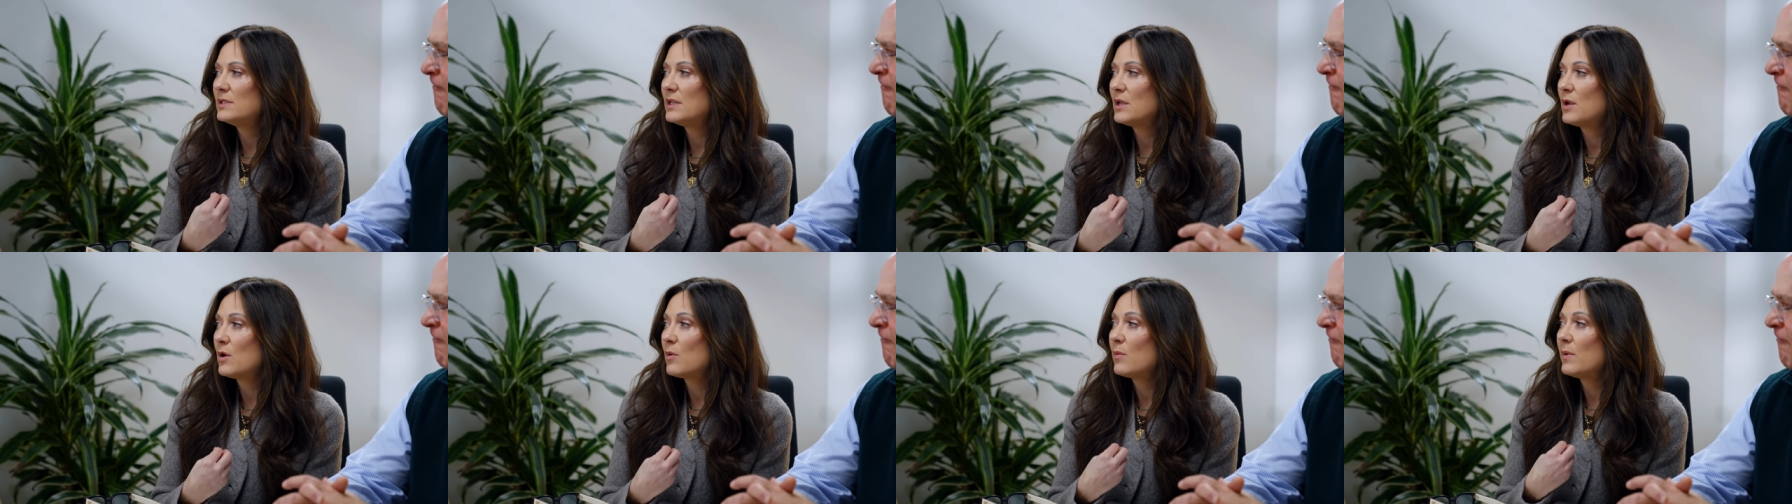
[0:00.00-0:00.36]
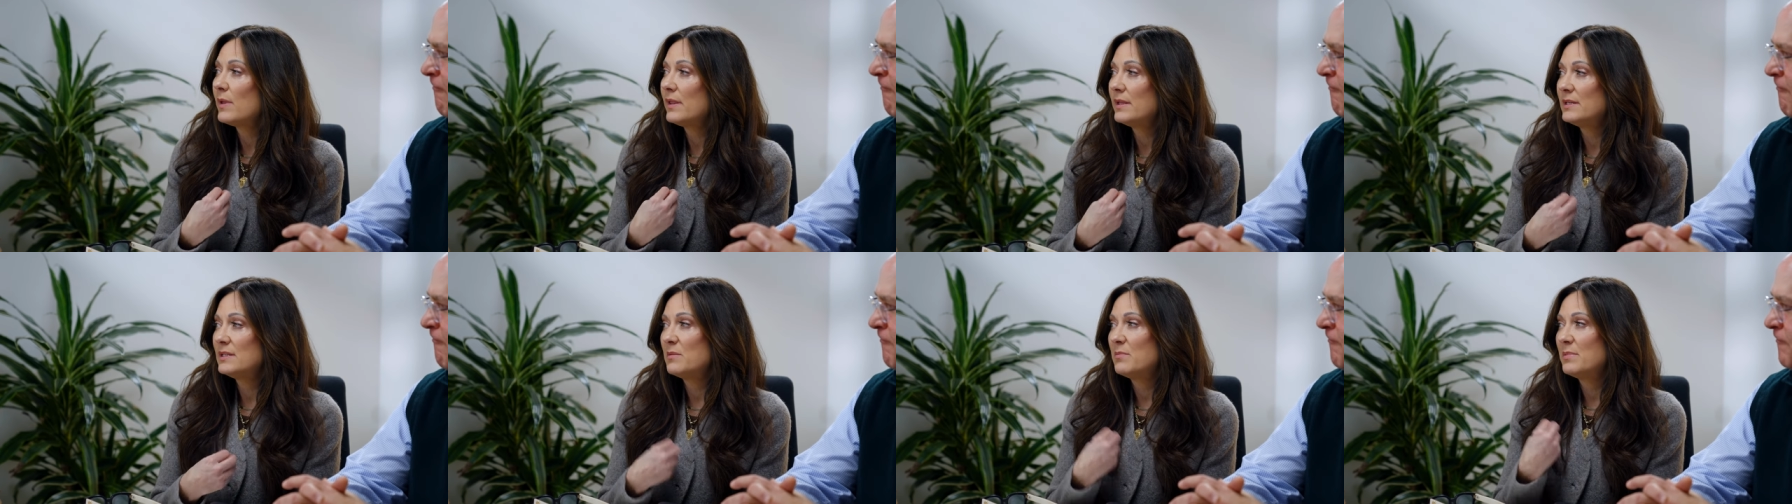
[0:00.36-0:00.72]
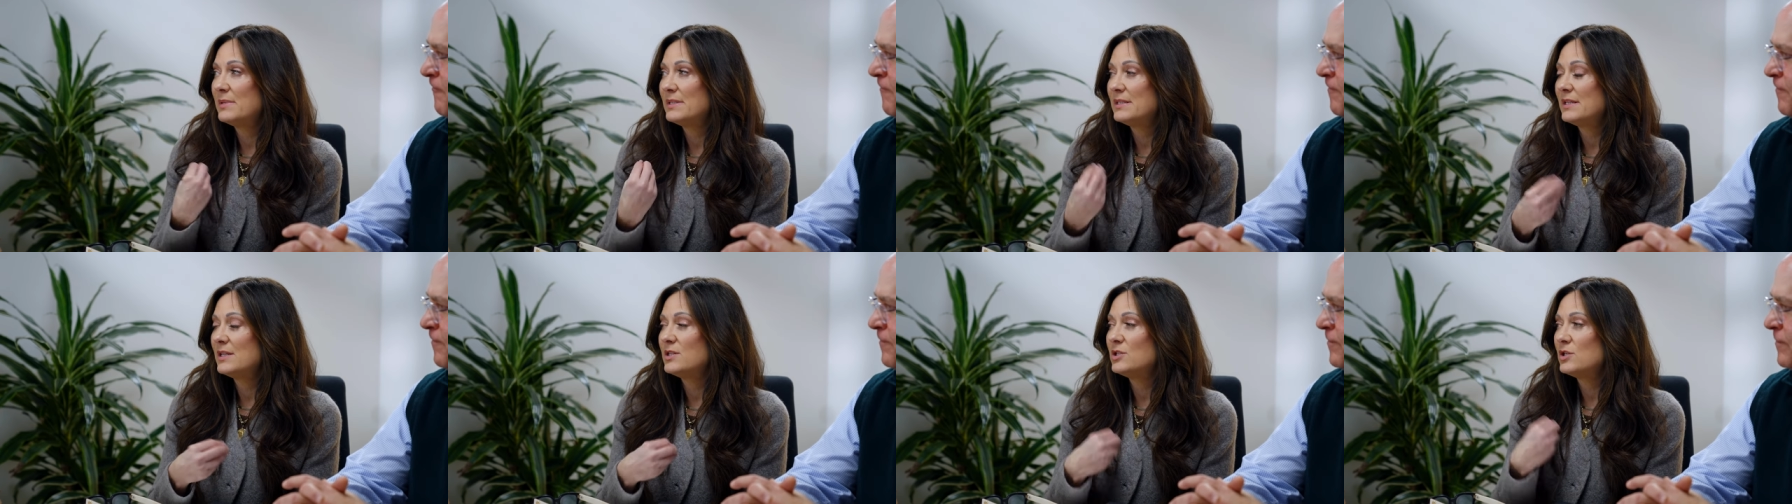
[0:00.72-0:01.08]
that you're willing to
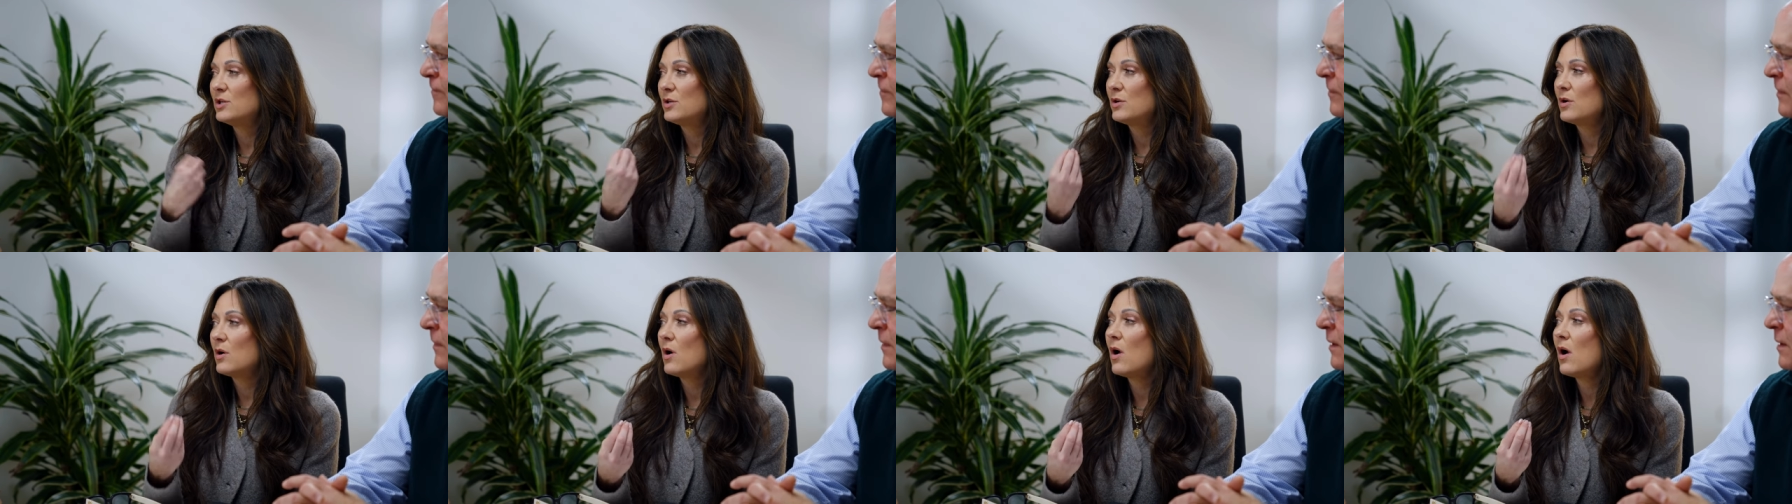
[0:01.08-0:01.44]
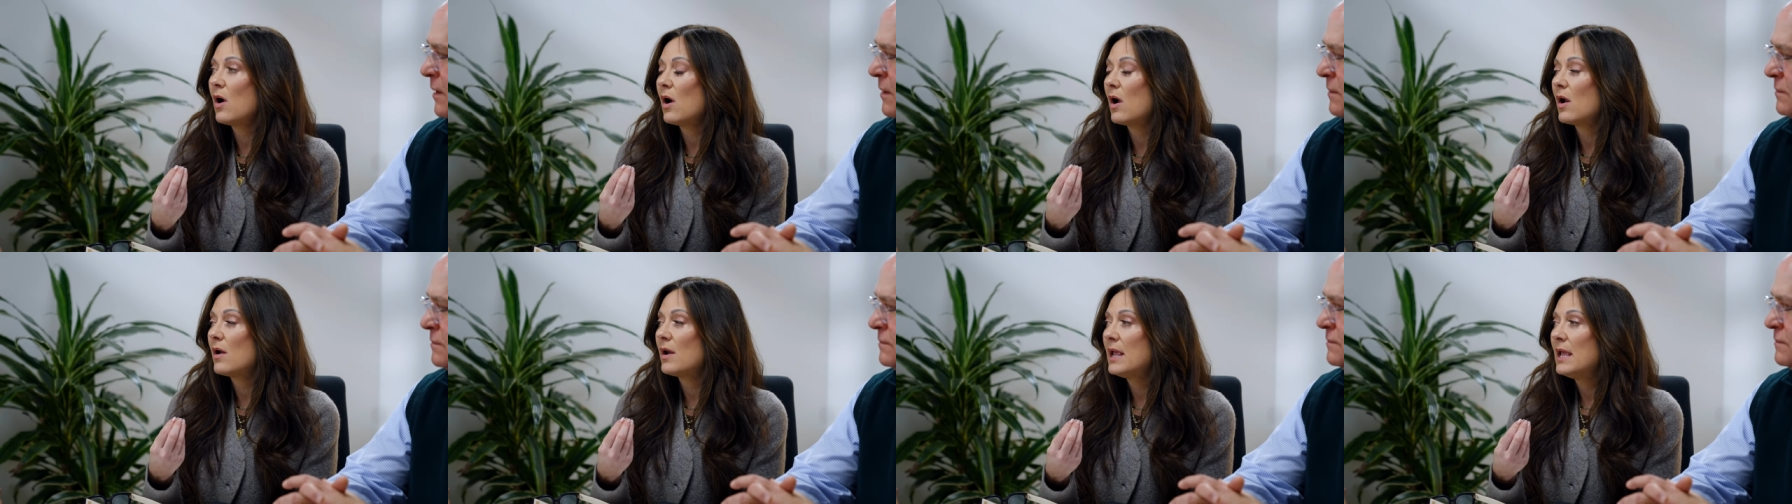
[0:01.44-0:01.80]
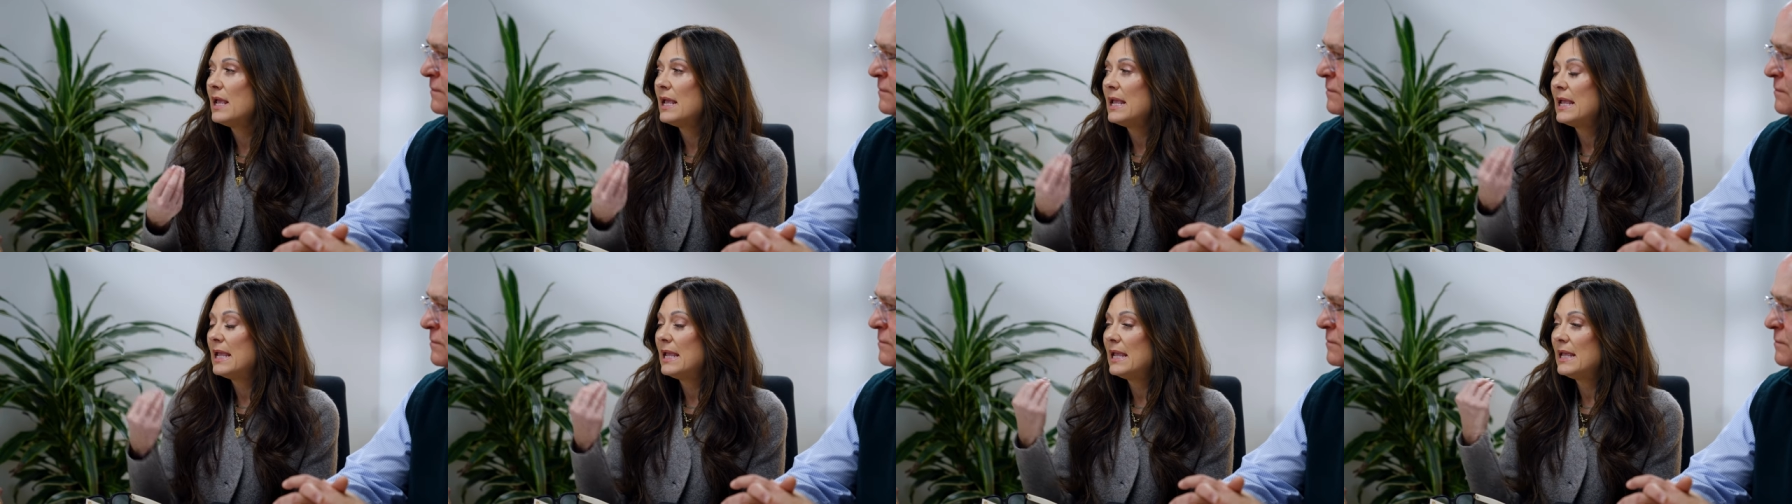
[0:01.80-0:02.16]
position your heart
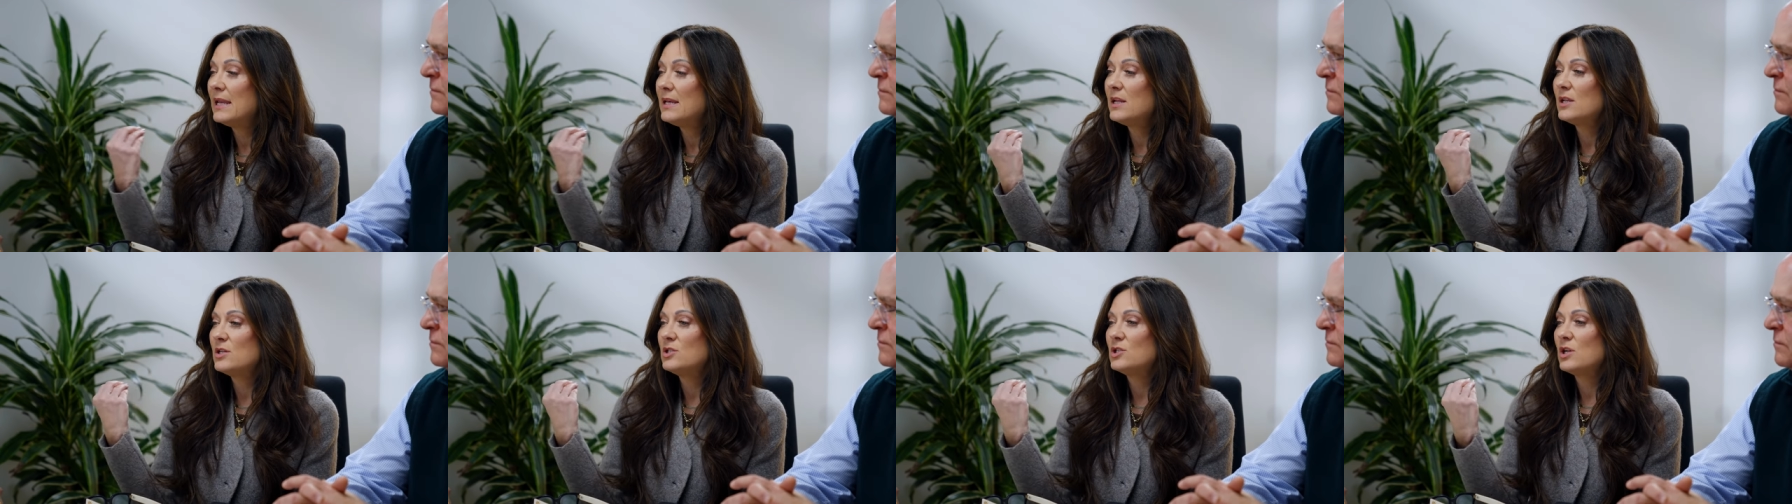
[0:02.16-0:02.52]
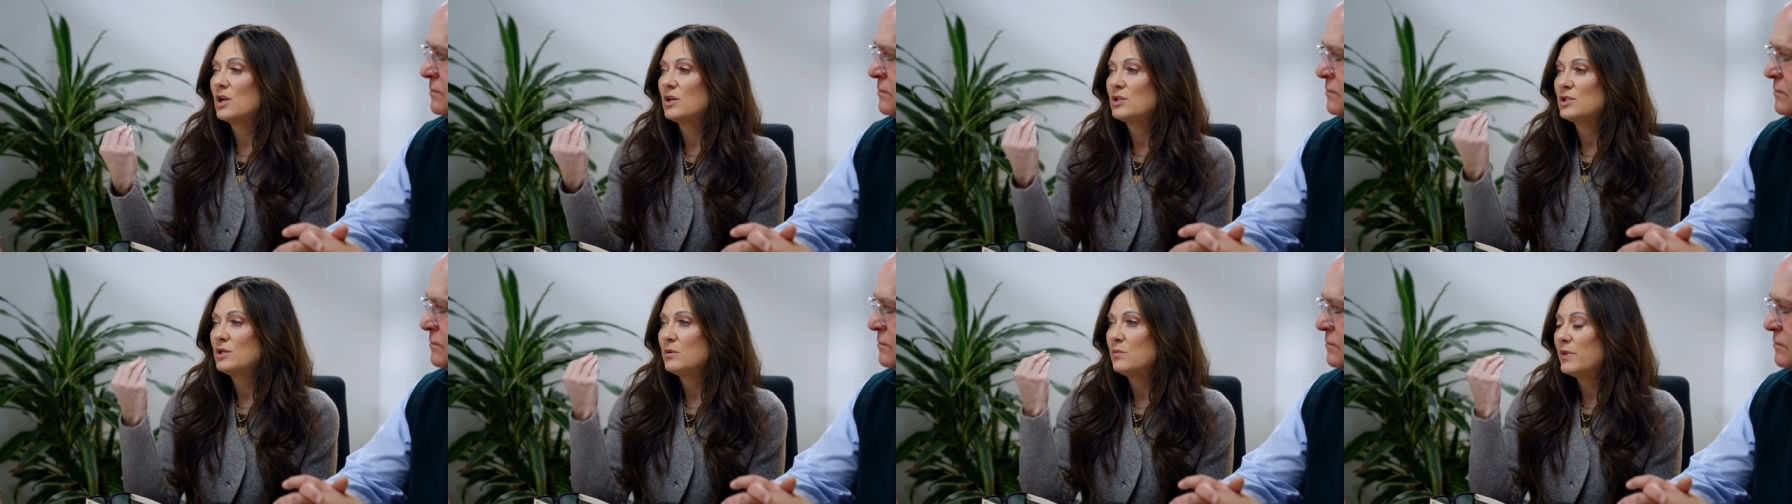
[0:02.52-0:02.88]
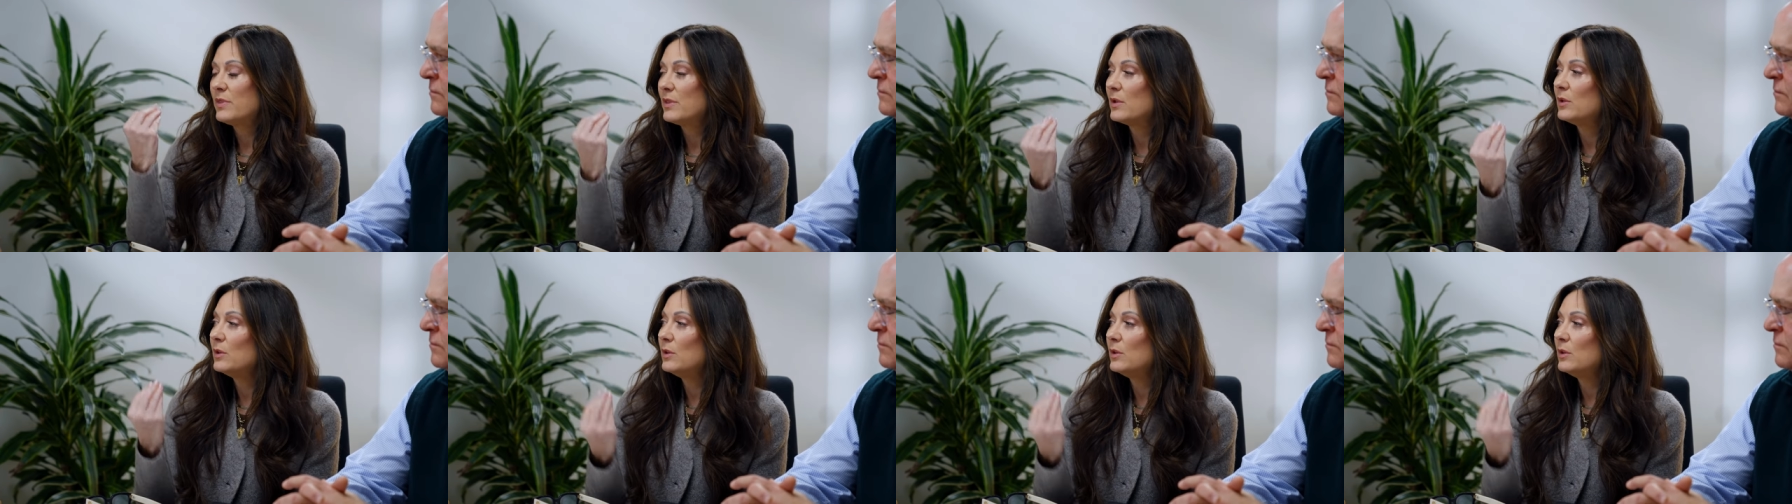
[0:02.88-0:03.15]
in conjunction with the